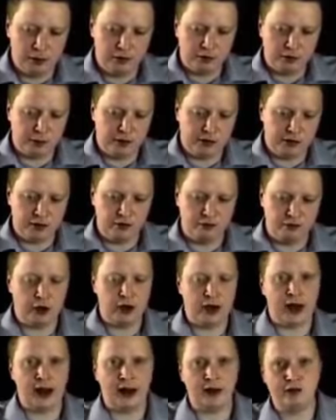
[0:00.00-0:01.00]
opponent's pieces are
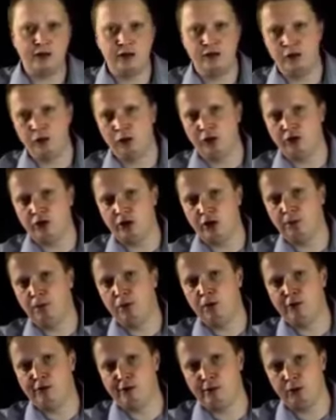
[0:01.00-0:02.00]
very active. You want to try to
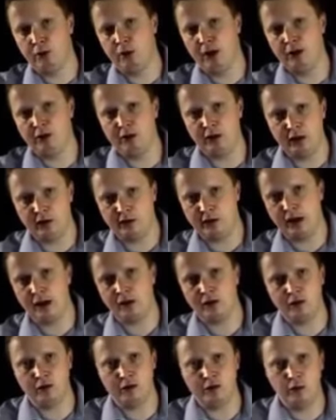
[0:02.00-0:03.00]
push them away to less
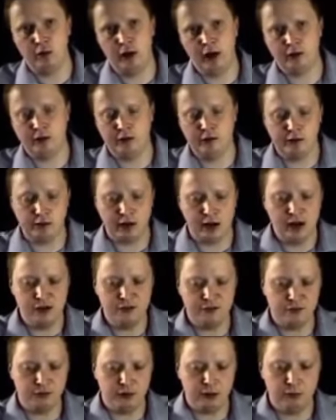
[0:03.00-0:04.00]
active squares. So this
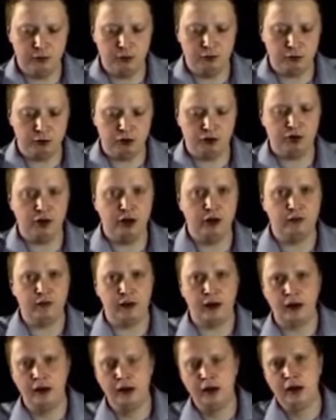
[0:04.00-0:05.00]
a3 move would achieve
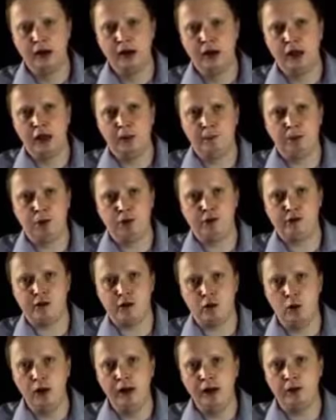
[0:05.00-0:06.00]
that. It pushed the
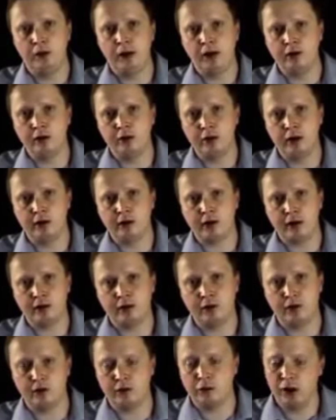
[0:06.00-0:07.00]
queen away to a less
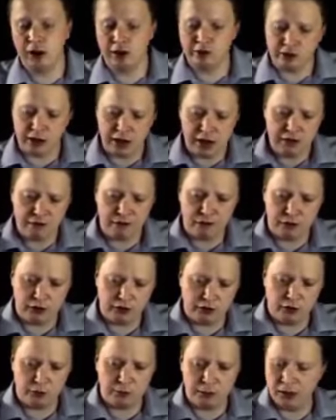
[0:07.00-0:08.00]
active square. So a3
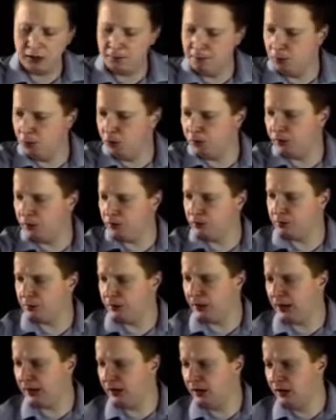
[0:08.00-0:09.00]
should have been the move that was
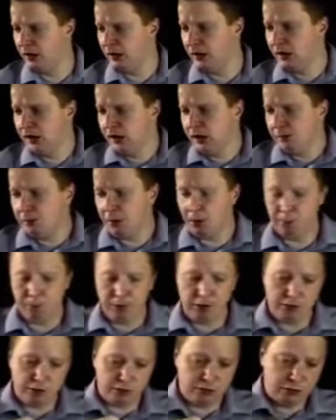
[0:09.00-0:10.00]
played. But
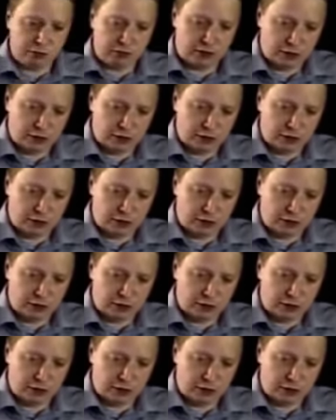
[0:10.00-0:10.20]
bishop to